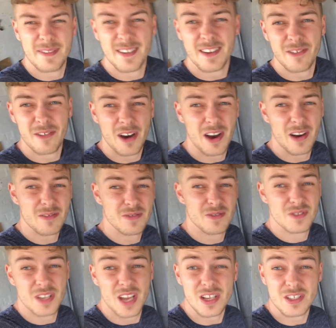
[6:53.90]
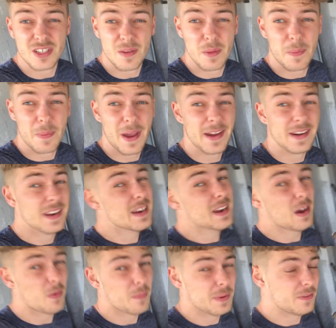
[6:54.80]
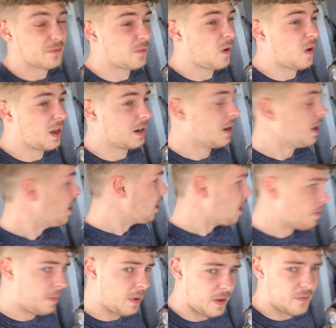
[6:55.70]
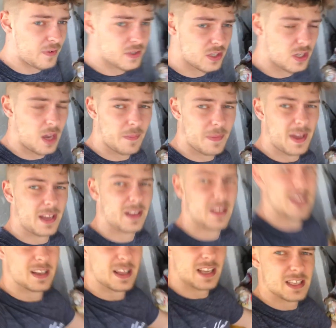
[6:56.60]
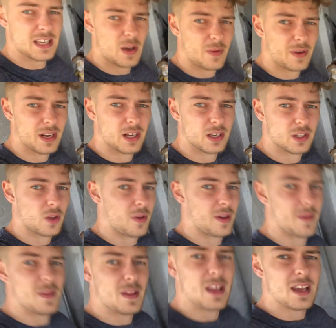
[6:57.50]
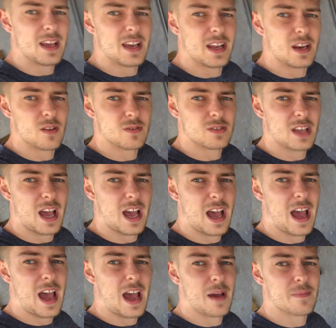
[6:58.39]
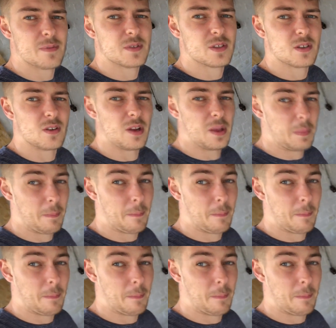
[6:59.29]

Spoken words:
of little holes and touch up the paint, then that'll be fine. But for the time being, that's how we're going to do it. It looks absolutely